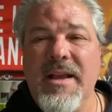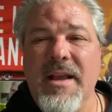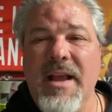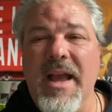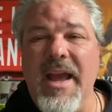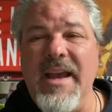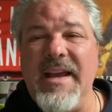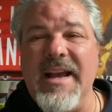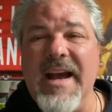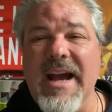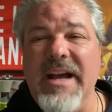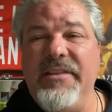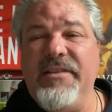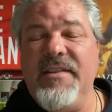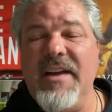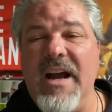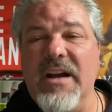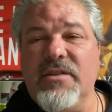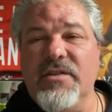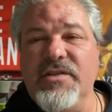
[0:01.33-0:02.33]
Hey guys,
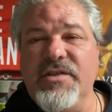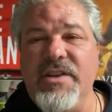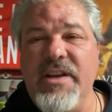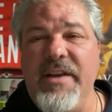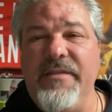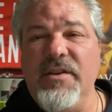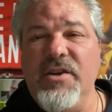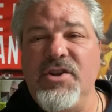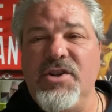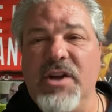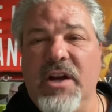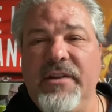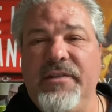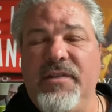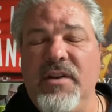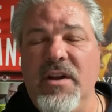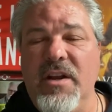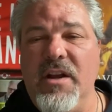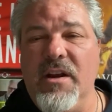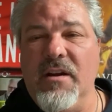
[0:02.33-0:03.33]
Dr. Steven
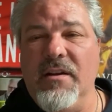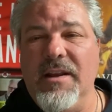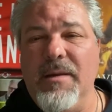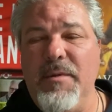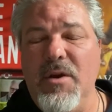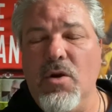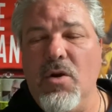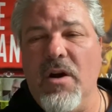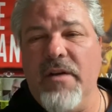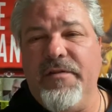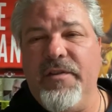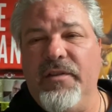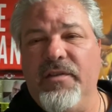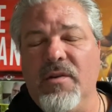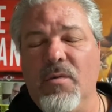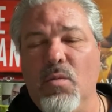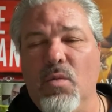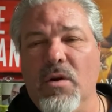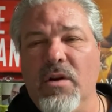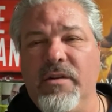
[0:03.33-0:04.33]
Judson here. Let me offer
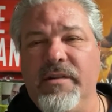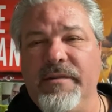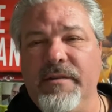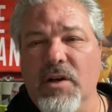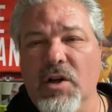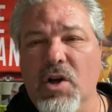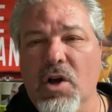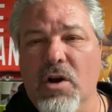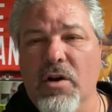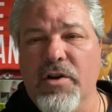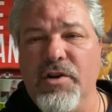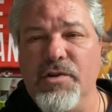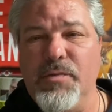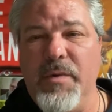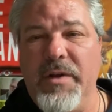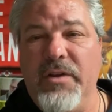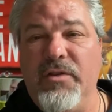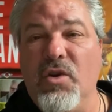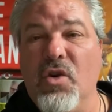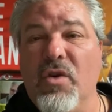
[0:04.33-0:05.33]
some words of
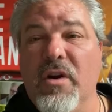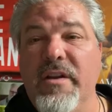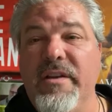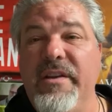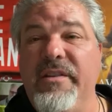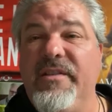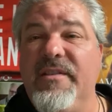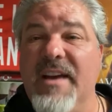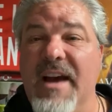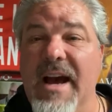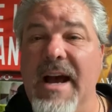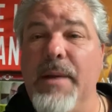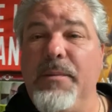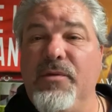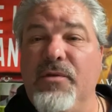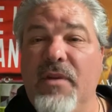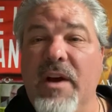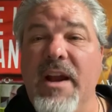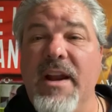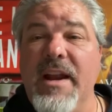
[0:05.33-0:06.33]
encouragement during these
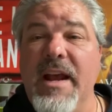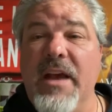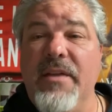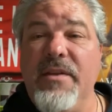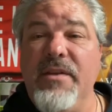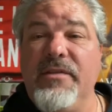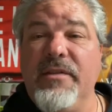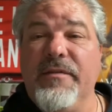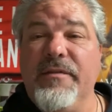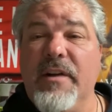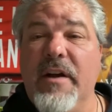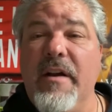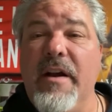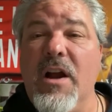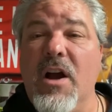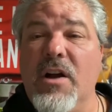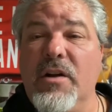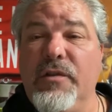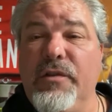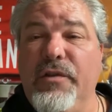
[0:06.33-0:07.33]
times right now. These are
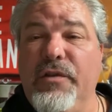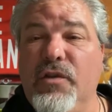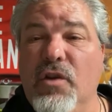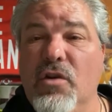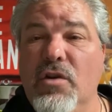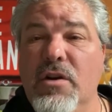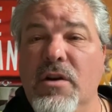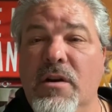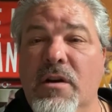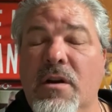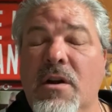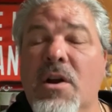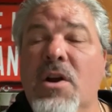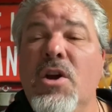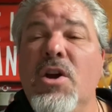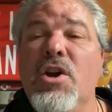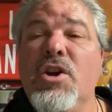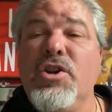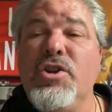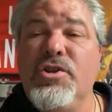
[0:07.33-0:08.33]
very uncertain,
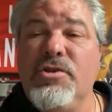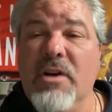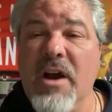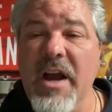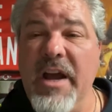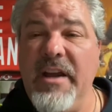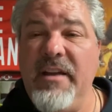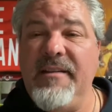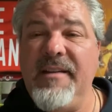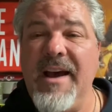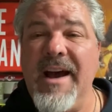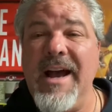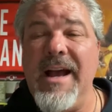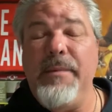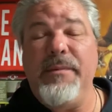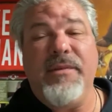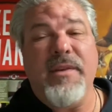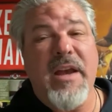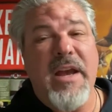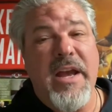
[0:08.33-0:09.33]
trying
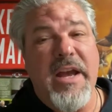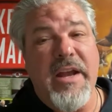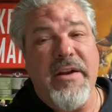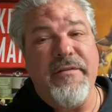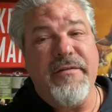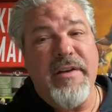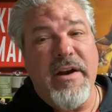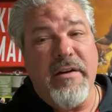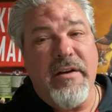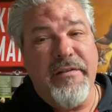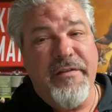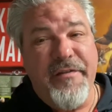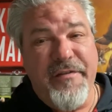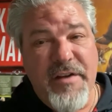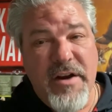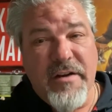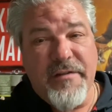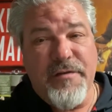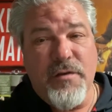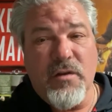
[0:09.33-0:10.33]
times, and very
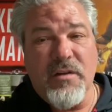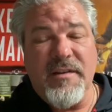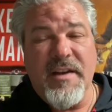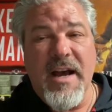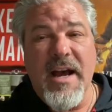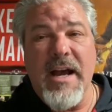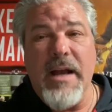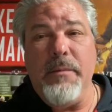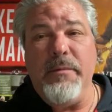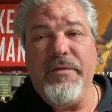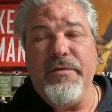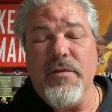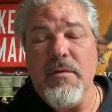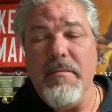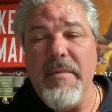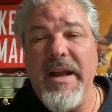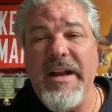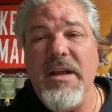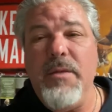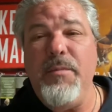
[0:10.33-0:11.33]
fearful times for
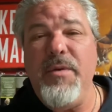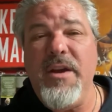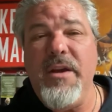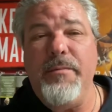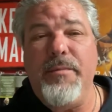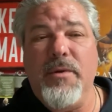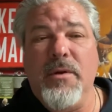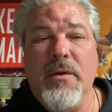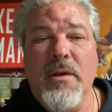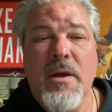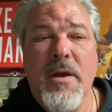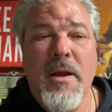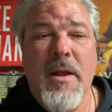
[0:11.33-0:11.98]
many people.